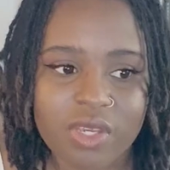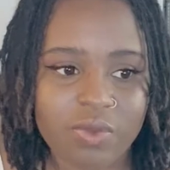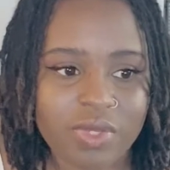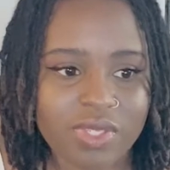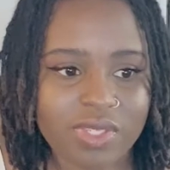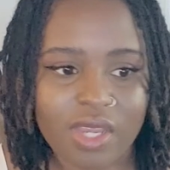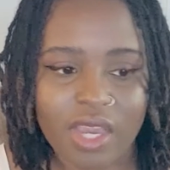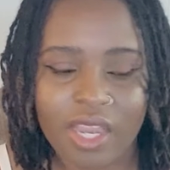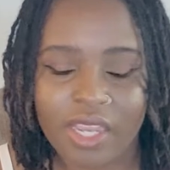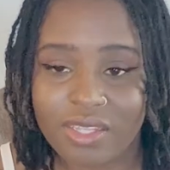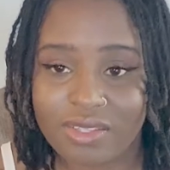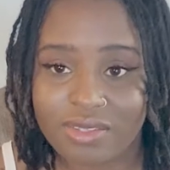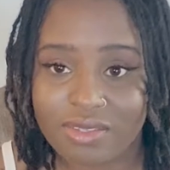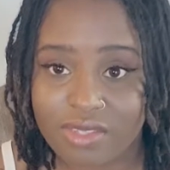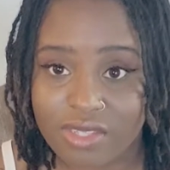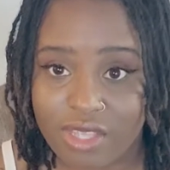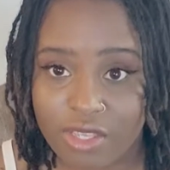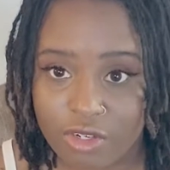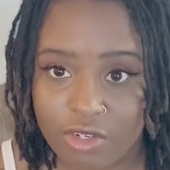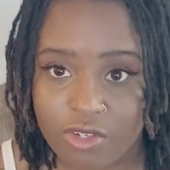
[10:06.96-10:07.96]
was not
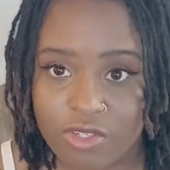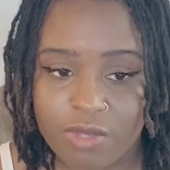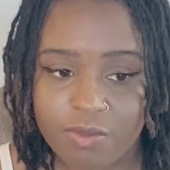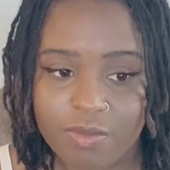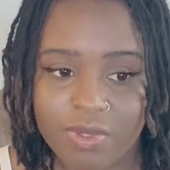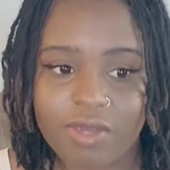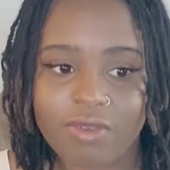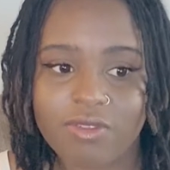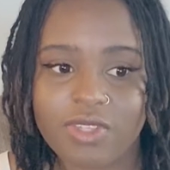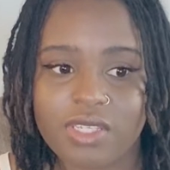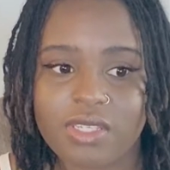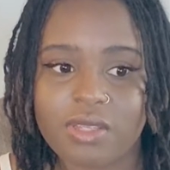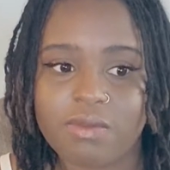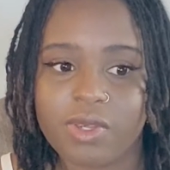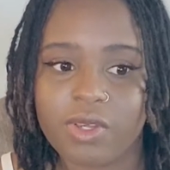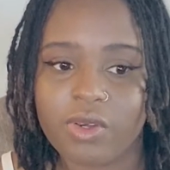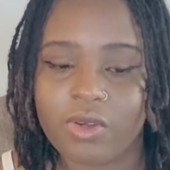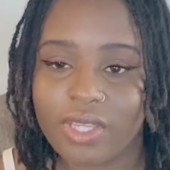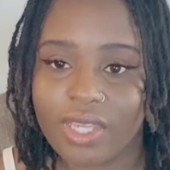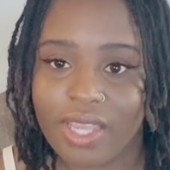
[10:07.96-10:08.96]
considered to be a
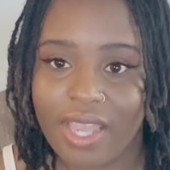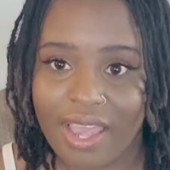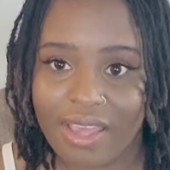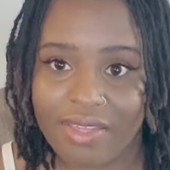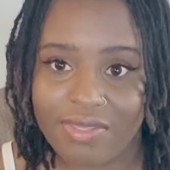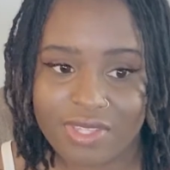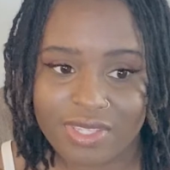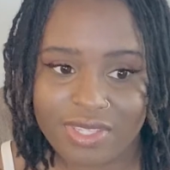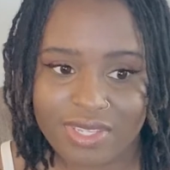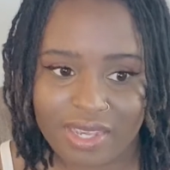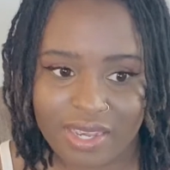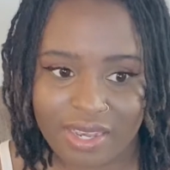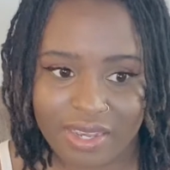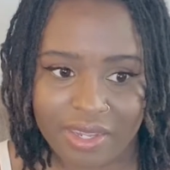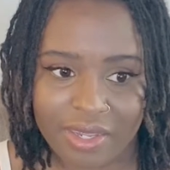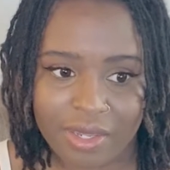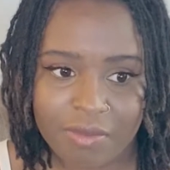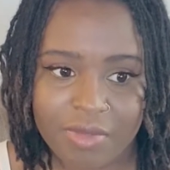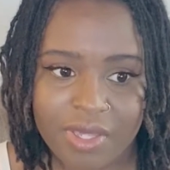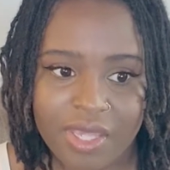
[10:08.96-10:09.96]
disability at the
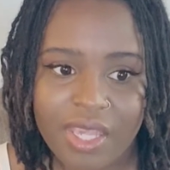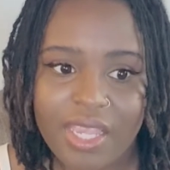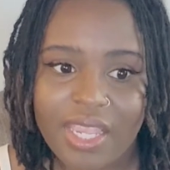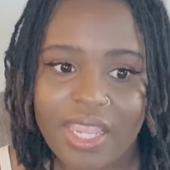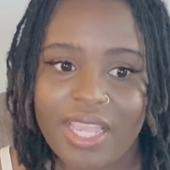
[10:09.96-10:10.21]
time,